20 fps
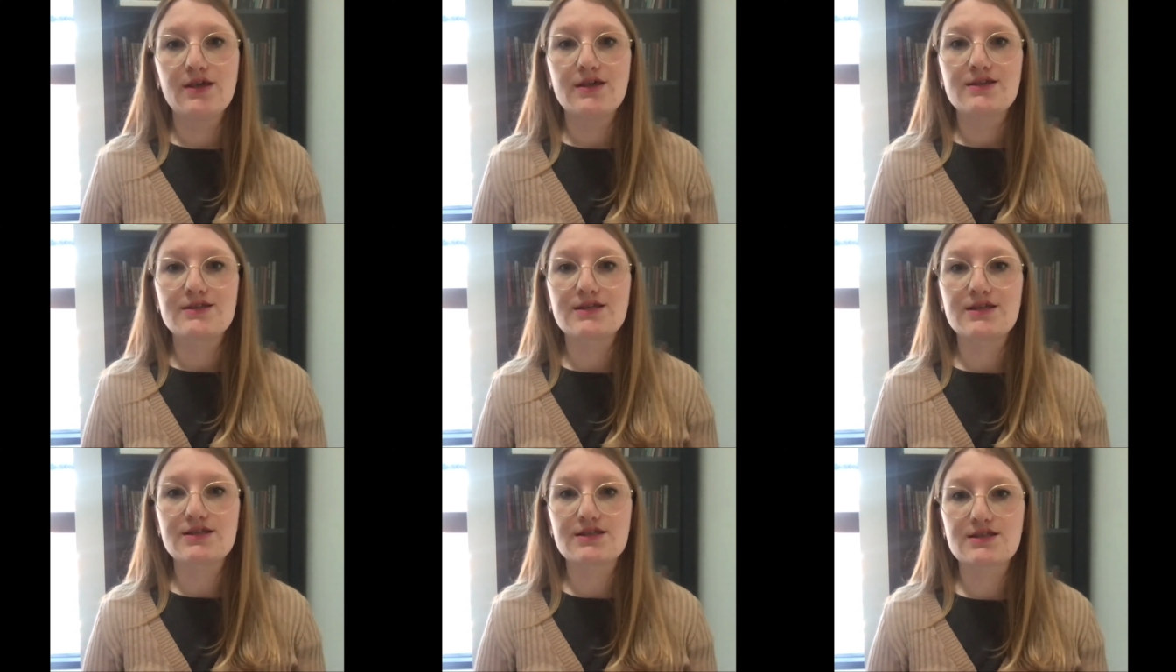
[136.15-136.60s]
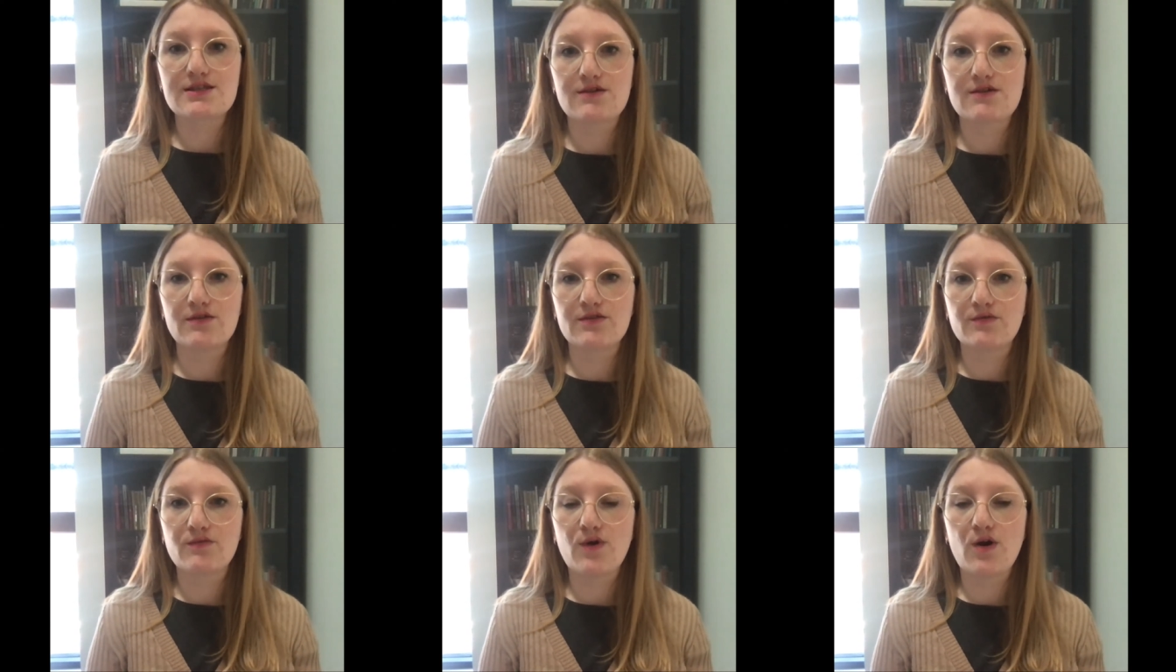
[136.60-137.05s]
sits
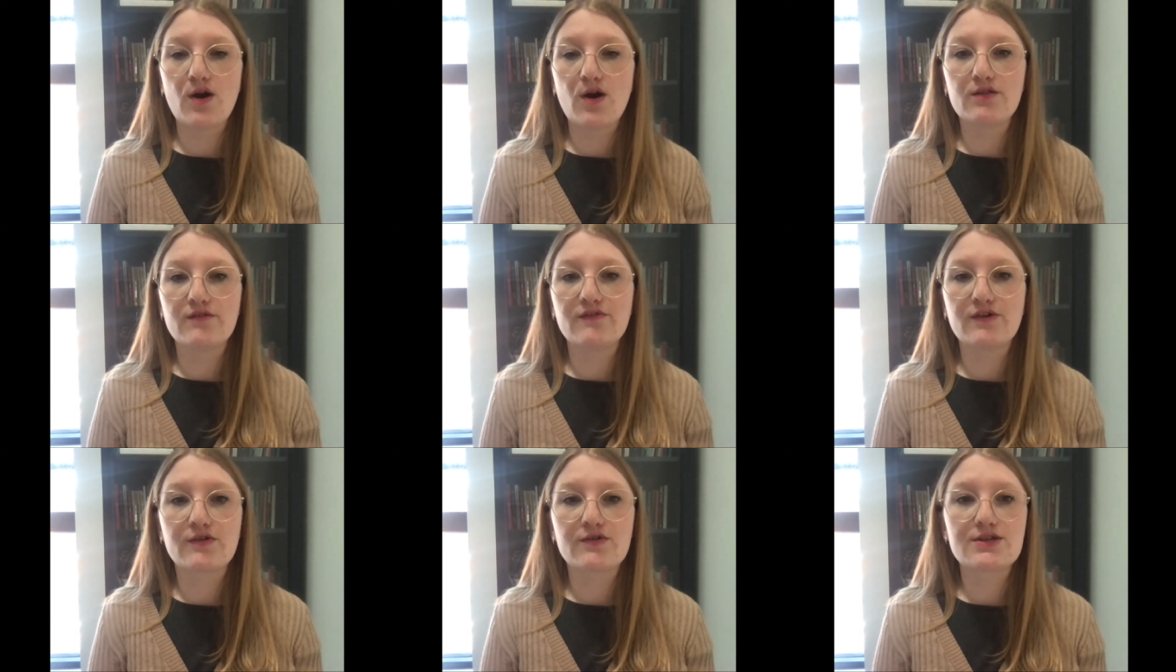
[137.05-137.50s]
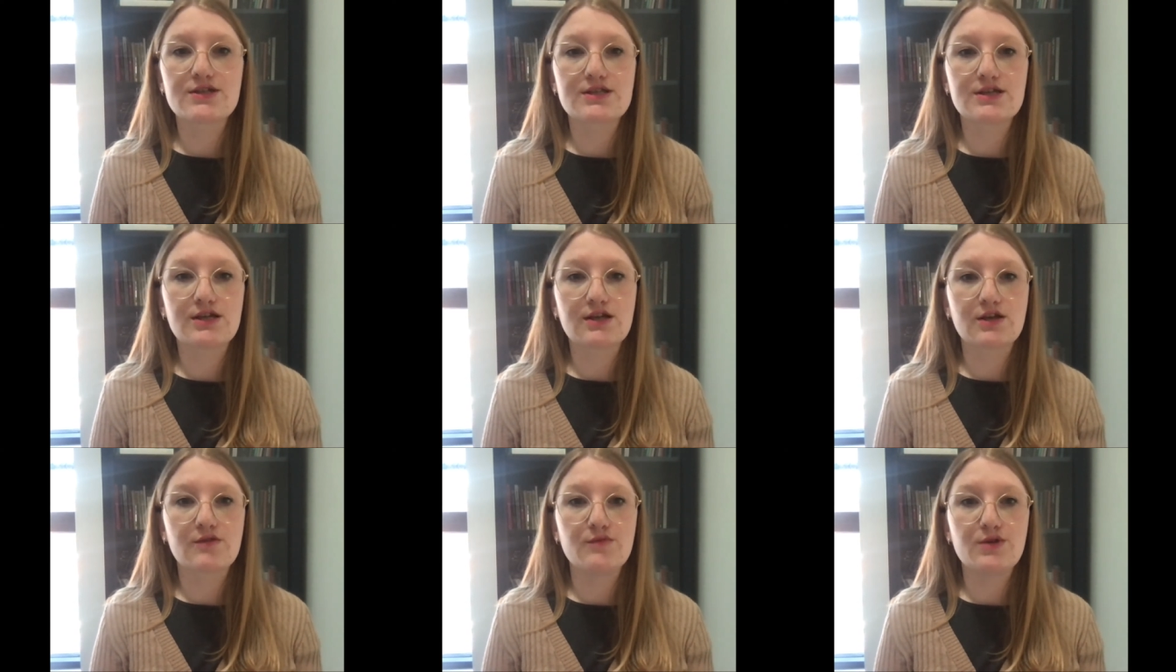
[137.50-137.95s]
on the wall of the
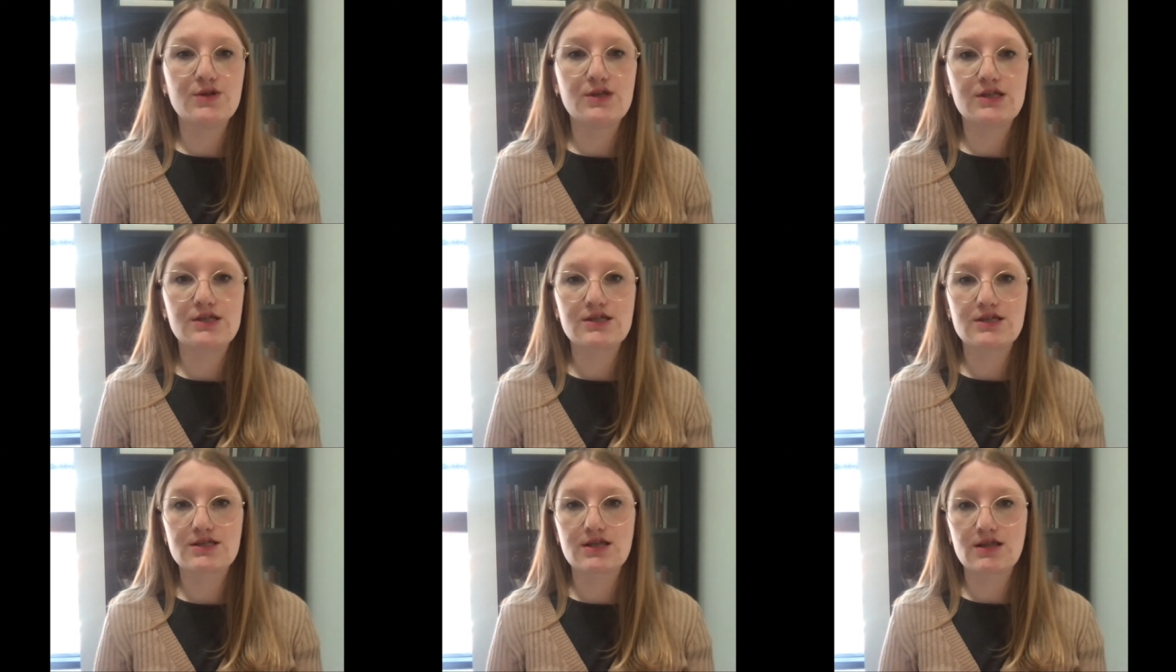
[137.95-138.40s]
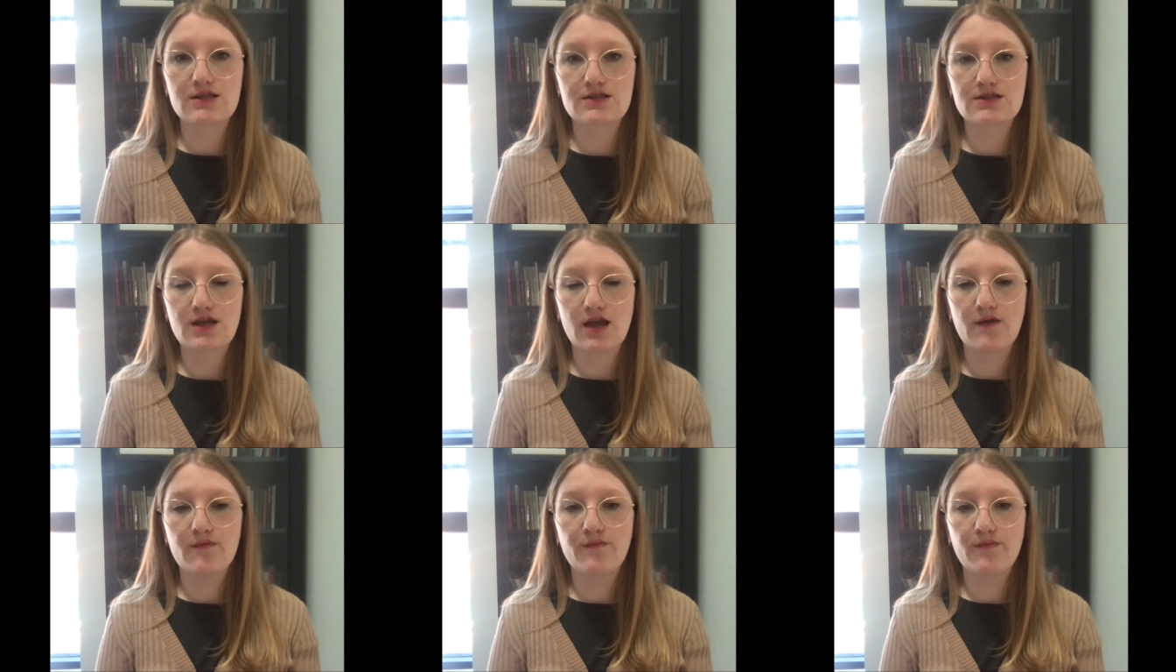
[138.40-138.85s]
Christian Community
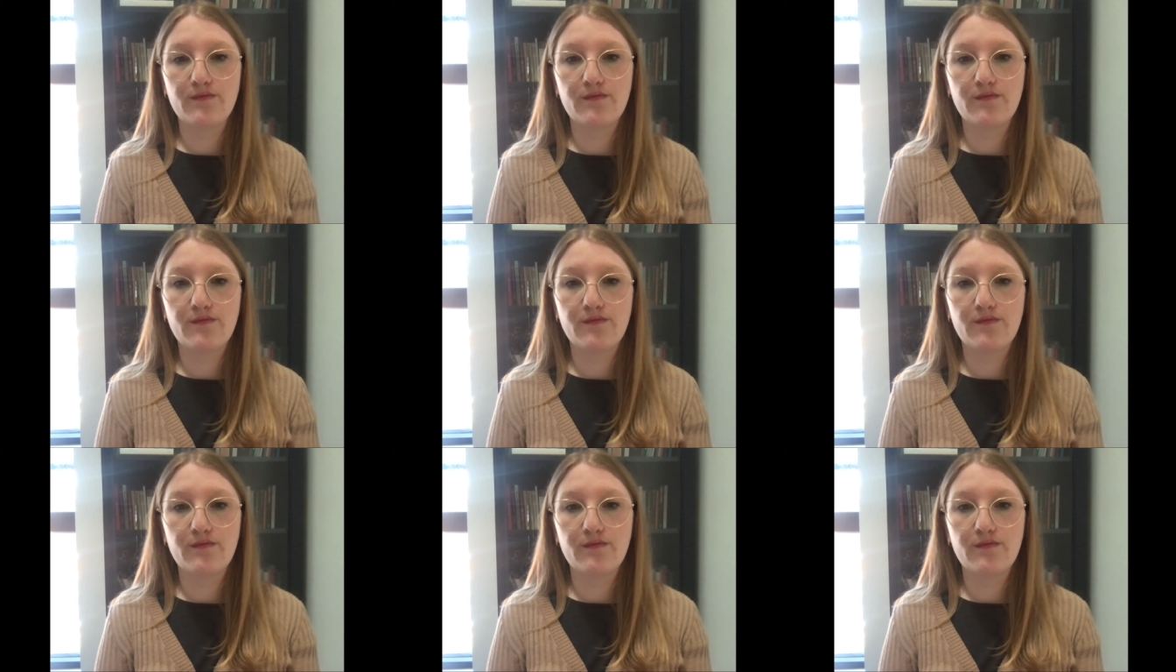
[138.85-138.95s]
Centre.